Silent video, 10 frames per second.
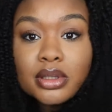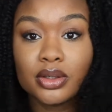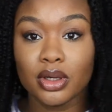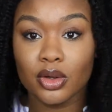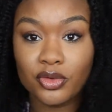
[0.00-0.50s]

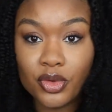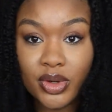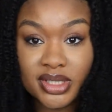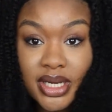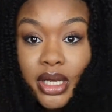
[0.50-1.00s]
you know, of
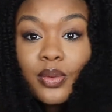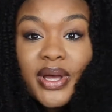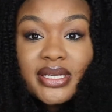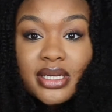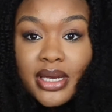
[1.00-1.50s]
course, like it
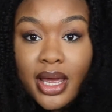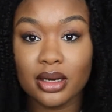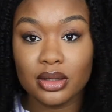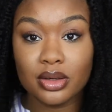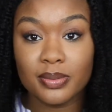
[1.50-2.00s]
weighs it
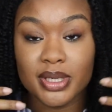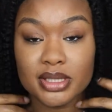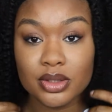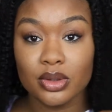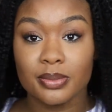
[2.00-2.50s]
down a little
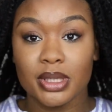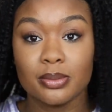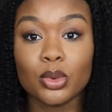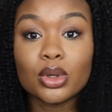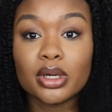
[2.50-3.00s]
bit, so to be
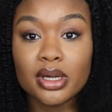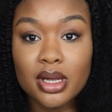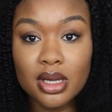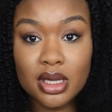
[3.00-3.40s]
more